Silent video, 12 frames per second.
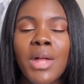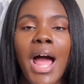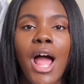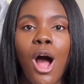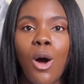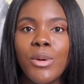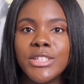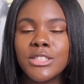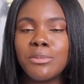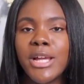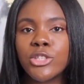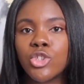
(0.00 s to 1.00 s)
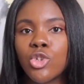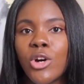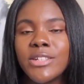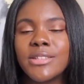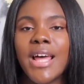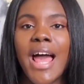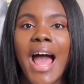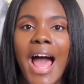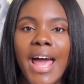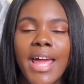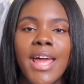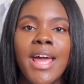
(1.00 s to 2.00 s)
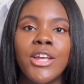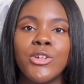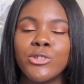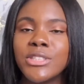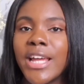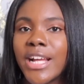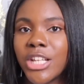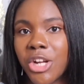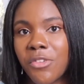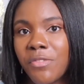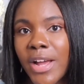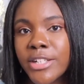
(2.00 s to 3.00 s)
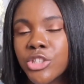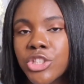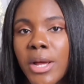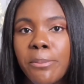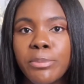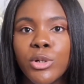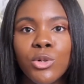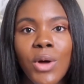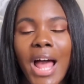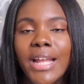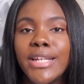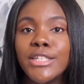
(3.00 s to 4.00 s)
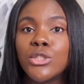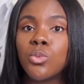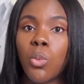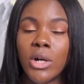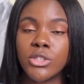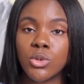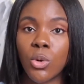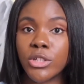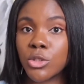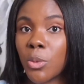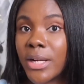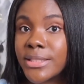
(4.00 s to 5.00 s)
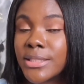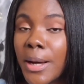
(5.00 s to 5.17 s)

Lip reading: I always make sure that I use a clarifying shampoo at least once or twice a